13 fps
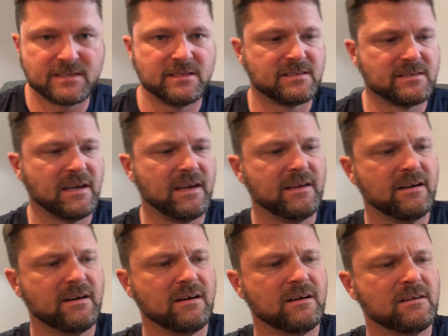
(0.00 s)
is
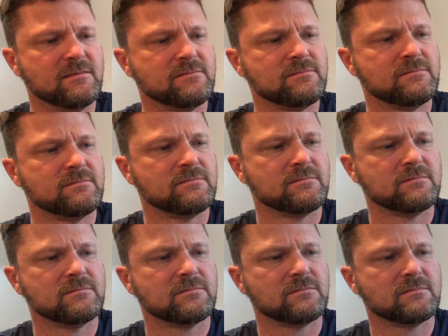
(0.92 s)
a
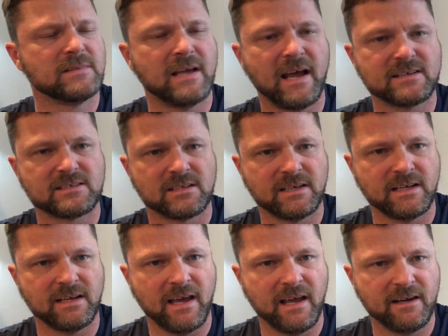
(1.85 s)

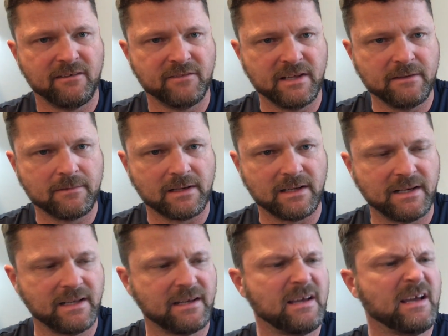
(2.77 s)
gasoline additive deep
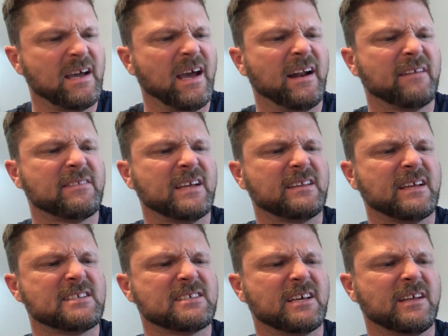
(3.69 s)
cleaning. And I think
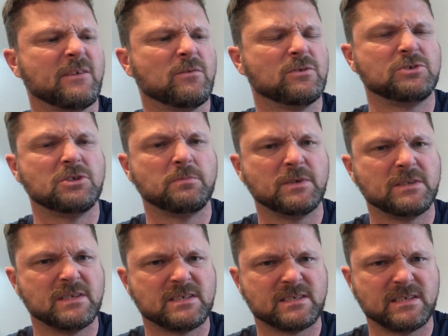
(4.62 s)
they say they want you to put
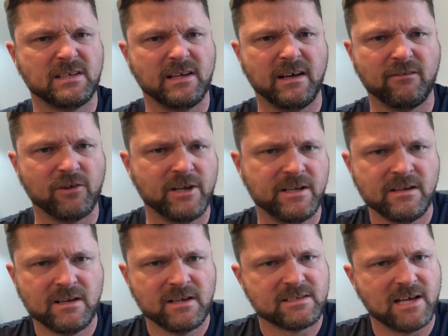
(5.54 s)
this in every
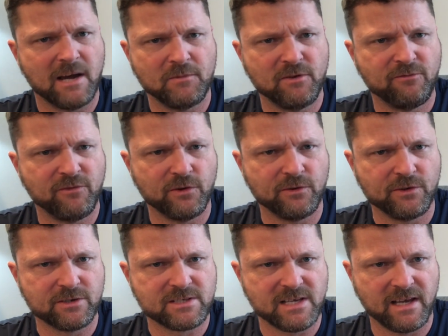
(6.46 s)
time you fuel
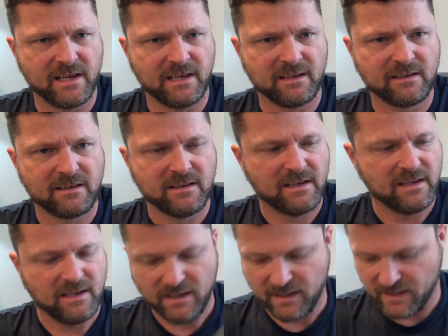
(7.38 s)
your tank.
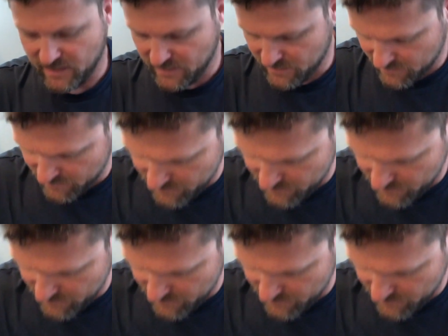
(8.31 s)
And